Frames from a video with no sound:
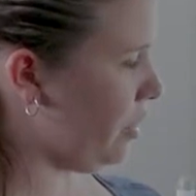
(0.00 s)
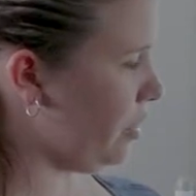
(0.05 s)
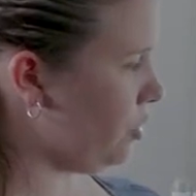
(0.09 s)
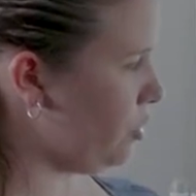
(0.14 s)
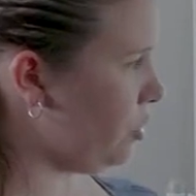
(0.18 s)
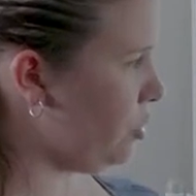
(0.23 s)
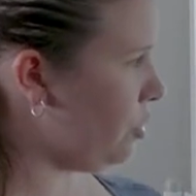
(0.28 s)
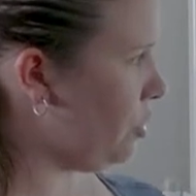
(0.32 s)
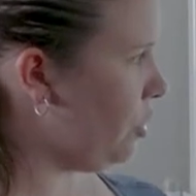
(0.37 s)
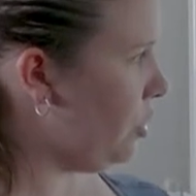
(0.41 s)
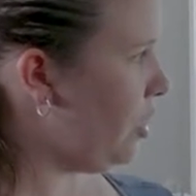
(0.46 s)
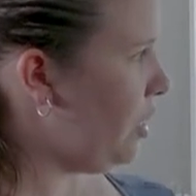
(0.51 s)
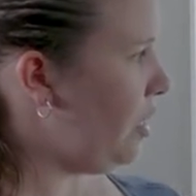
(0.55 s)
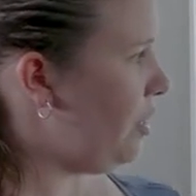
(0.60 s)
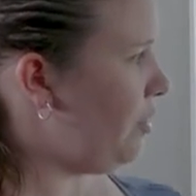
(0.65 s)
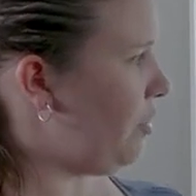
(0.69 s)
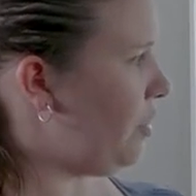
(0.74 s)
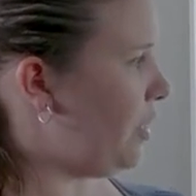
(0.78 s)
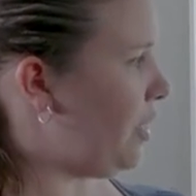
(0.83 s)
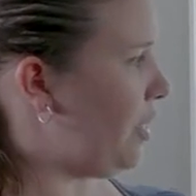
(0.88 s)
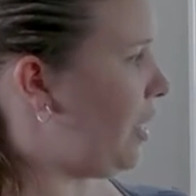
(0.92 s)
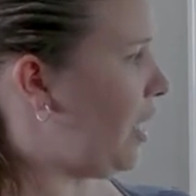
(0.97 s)
H,
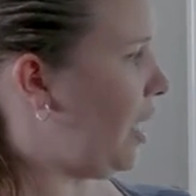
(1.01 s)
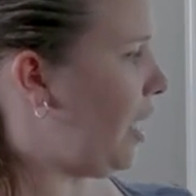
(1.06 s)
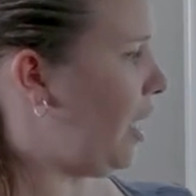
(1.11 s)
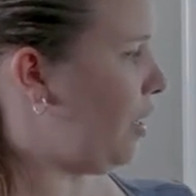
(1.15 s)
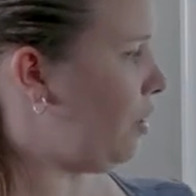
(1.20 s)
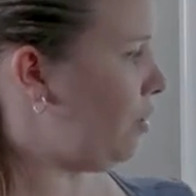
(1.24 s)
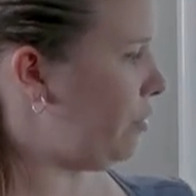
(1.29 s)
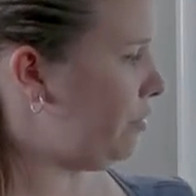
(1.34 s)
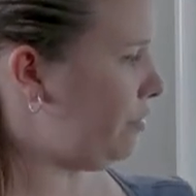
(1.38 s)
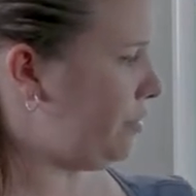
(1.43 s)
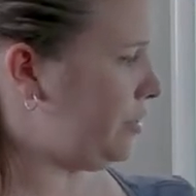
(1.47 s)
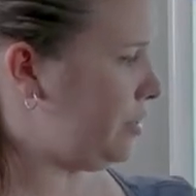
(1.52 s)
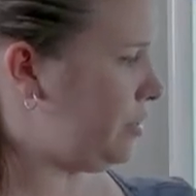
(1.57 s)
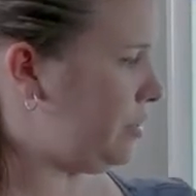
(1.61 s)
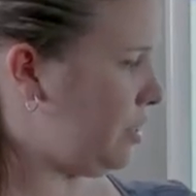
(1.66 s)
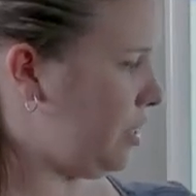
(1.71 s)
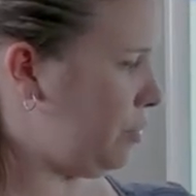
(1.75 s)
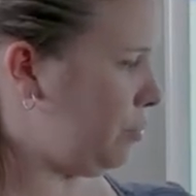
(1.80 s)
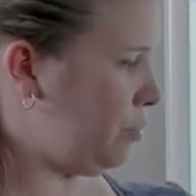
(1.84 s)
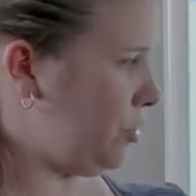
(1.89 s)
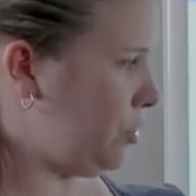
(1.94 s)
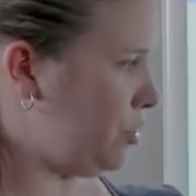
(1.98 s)
the Kelvin
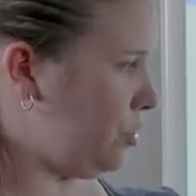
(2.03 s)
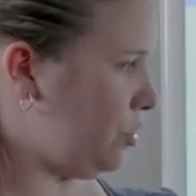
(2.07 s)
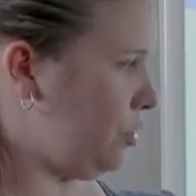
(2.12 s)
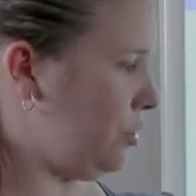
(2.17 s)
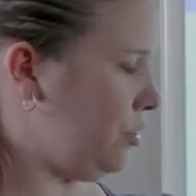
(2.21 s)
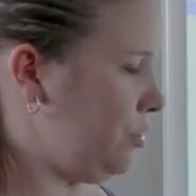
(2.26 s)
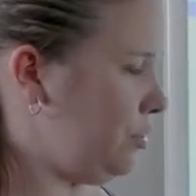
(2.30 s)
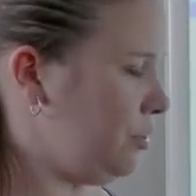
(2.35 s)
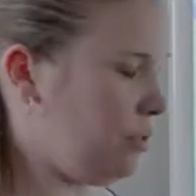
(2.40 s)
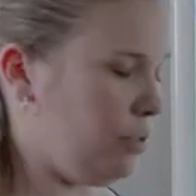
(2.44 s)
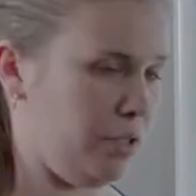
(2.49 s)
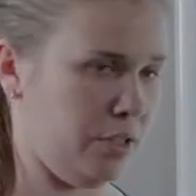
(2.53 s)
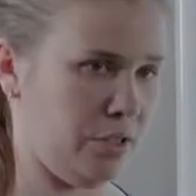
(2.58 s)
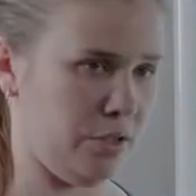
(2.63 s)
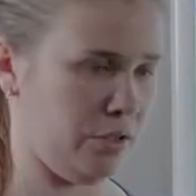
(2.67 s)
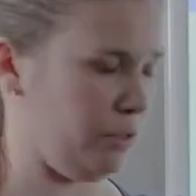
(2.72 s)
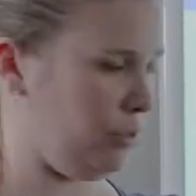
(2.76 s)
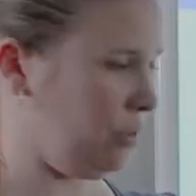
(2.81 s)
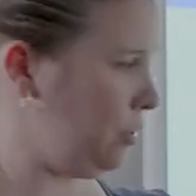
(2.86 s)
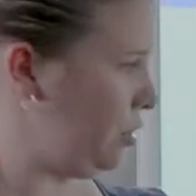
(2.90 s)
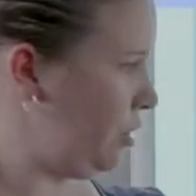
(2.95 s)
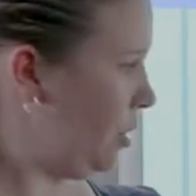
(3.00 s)
temperature
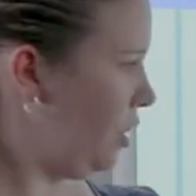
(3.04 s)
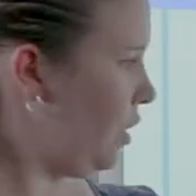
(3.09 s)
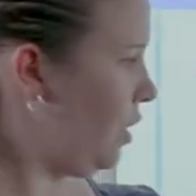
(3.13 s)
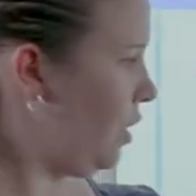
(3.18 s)
here,